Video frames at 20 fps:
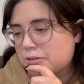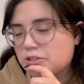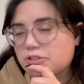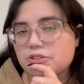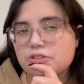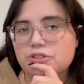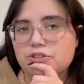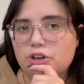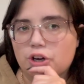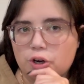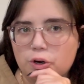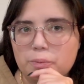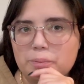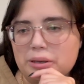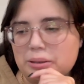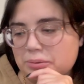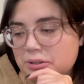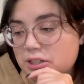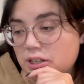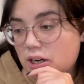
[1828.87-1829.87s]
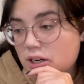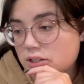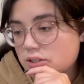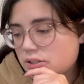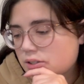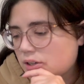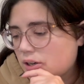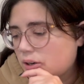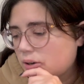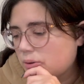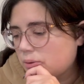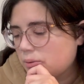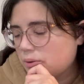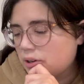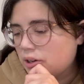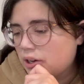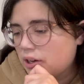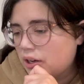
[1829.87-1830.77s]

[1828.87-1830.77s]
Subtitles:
so, maybe not so.